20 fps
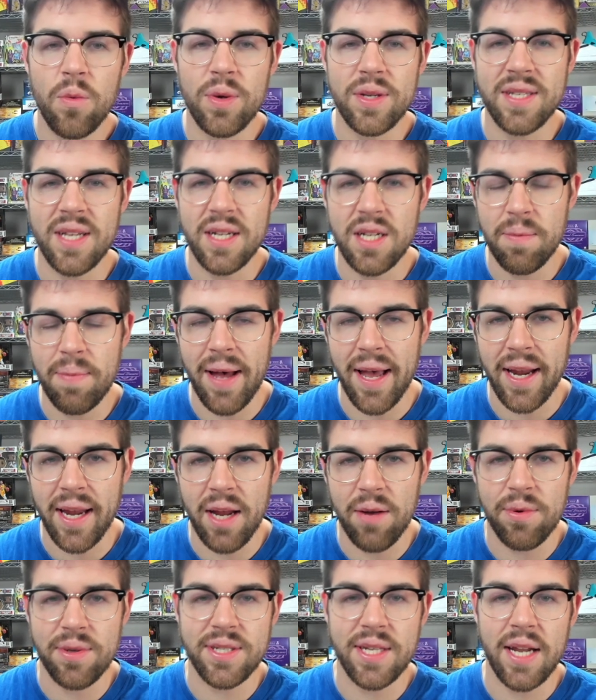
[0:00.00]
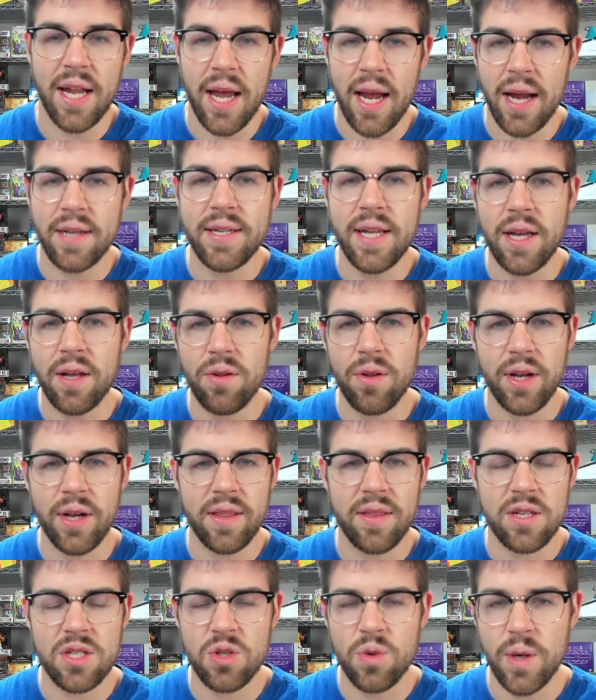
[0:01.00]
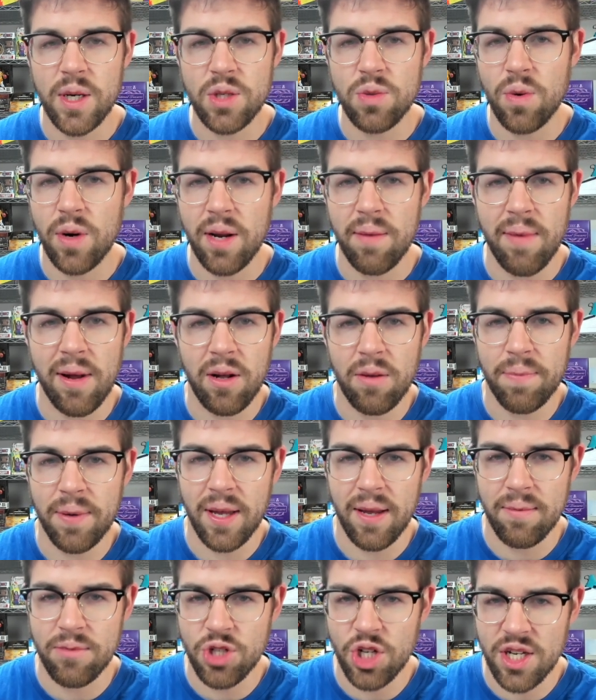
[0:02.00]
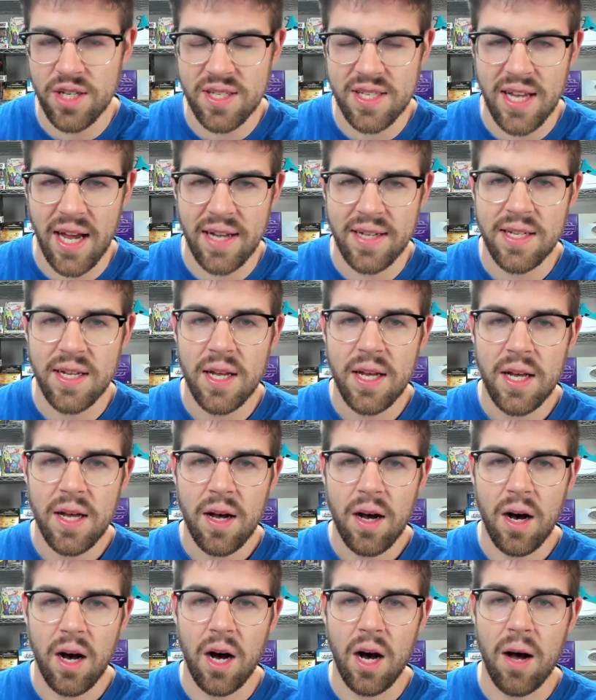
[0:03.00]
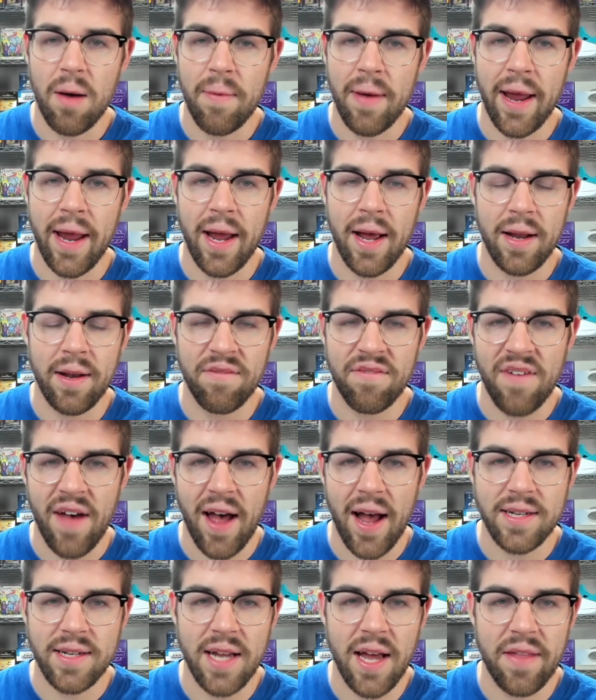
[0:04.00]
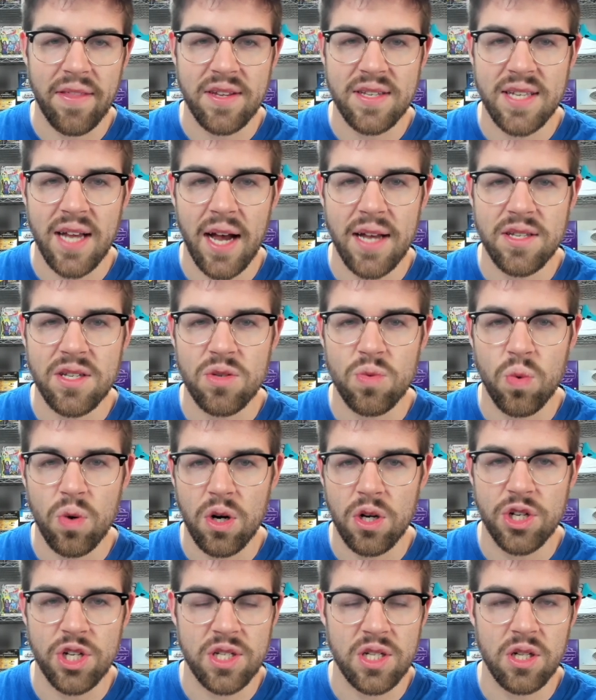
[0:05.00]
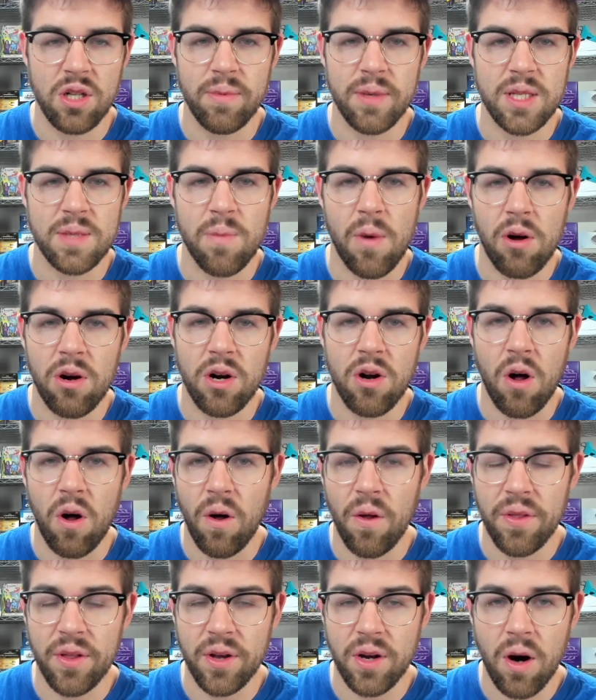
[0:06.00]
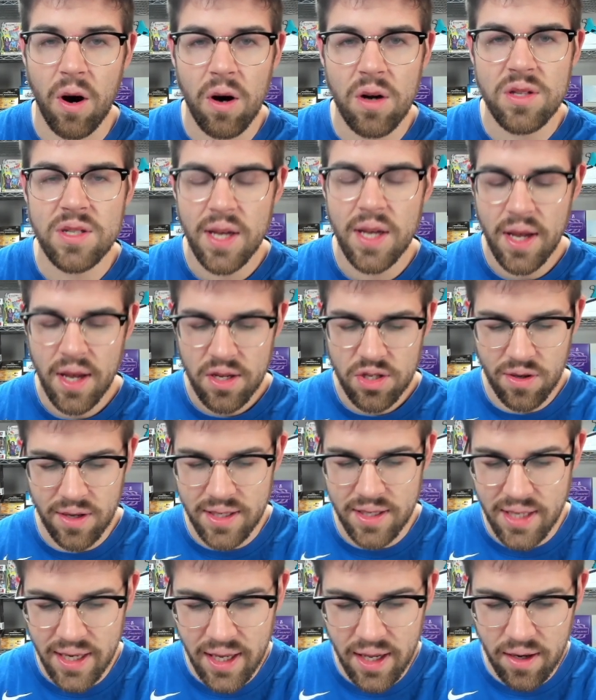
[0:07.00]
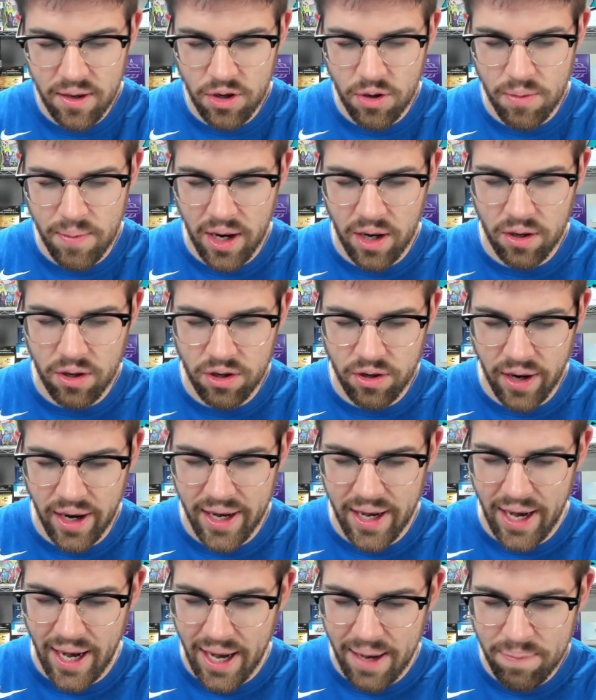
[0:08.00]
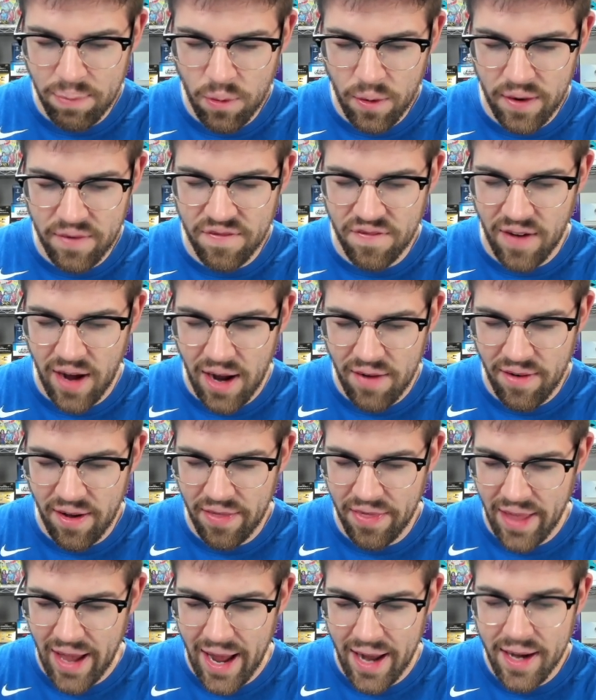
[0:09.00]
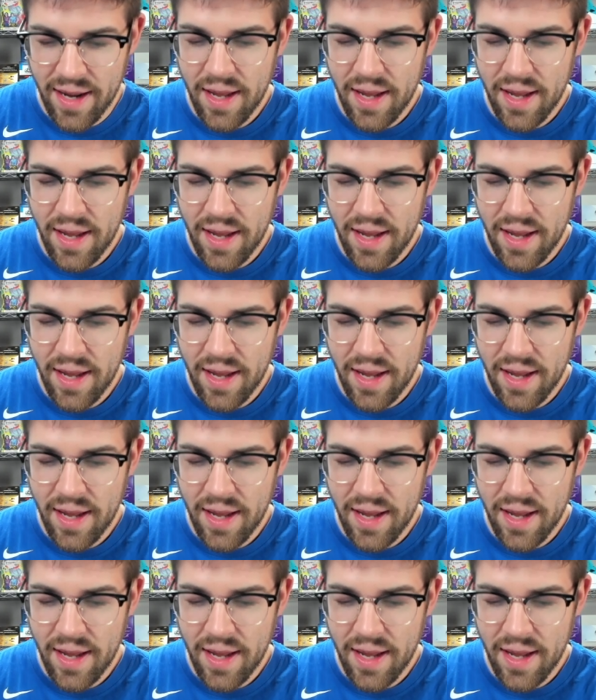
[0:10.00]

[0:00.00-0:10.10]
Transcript: We sent it back in. We said, hey, take a look at this 2020 metal PMG set. And in fact, yeah, the sizes were just a little bit smaller on all the cards. So they did get a numerical grade, 8.5 on that.